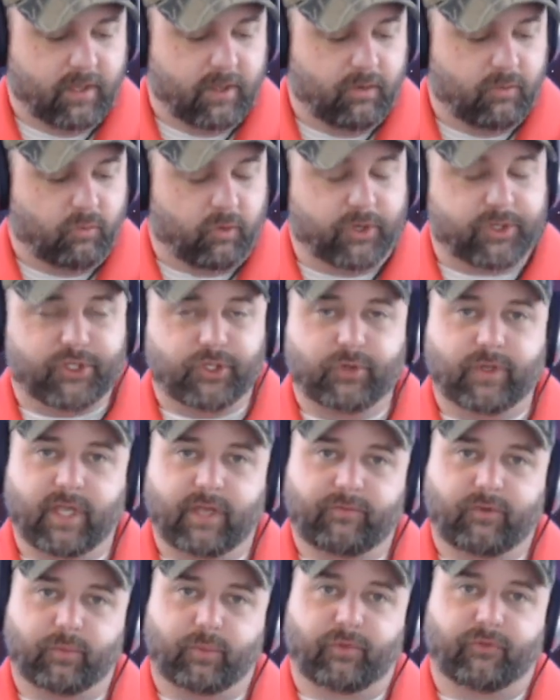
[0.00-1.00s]
Once you
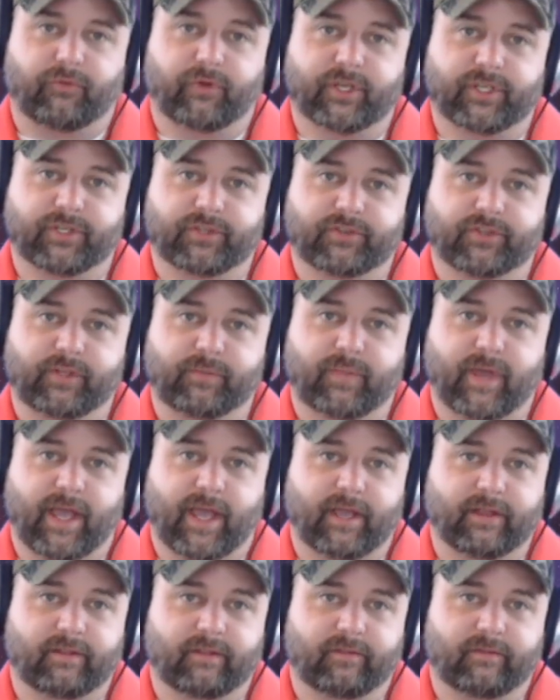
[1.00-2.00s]
give your proficiency
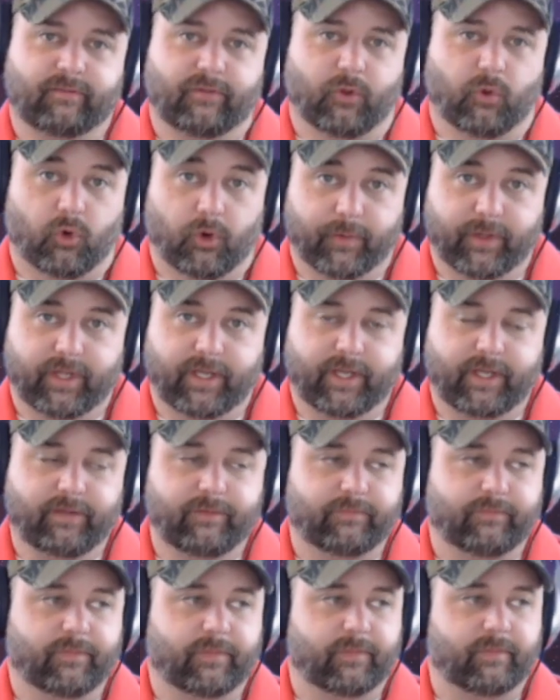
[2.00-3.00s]
back,
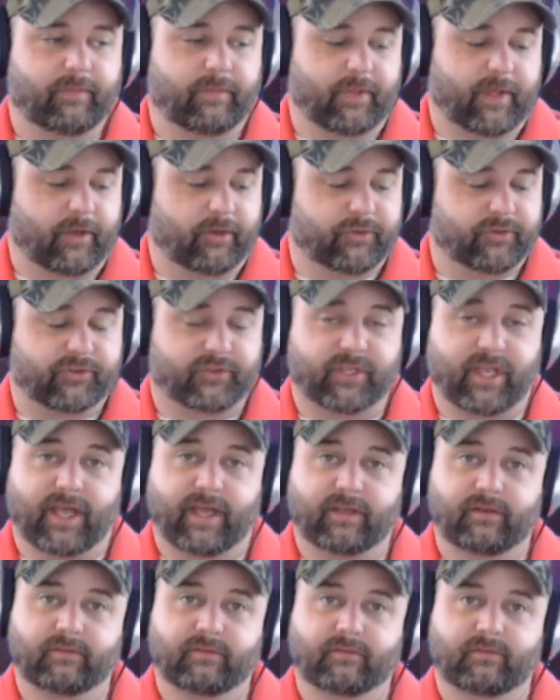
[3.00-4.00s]
normally they'll
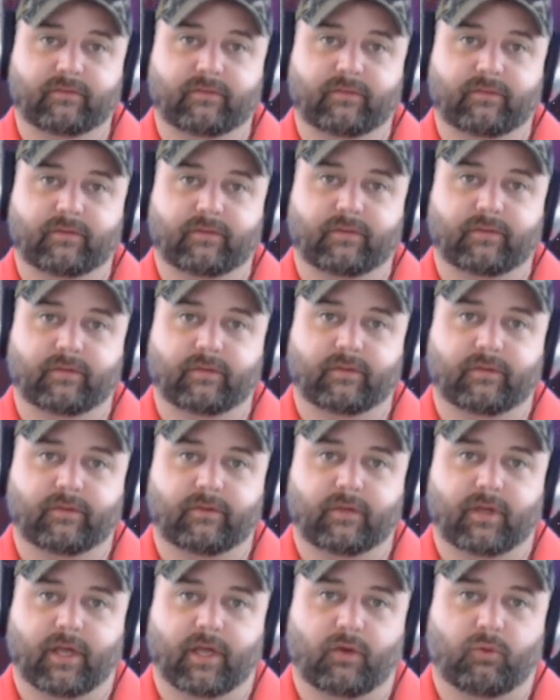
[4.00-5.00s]
set
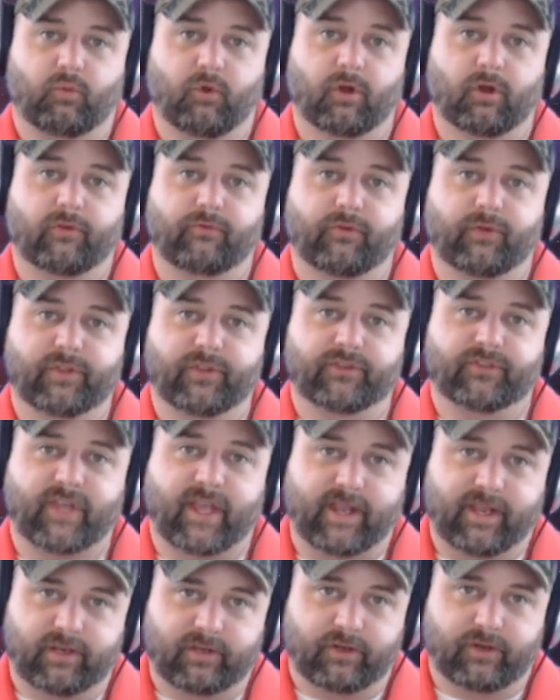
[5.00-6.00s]
work for the
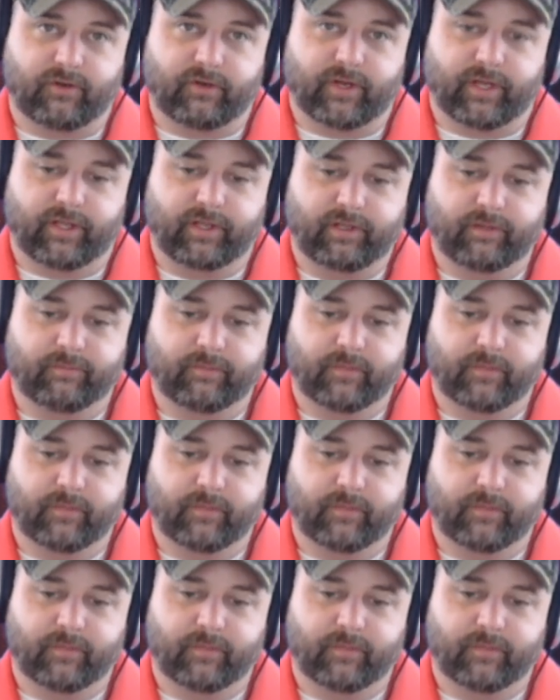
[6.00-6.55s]
second degree.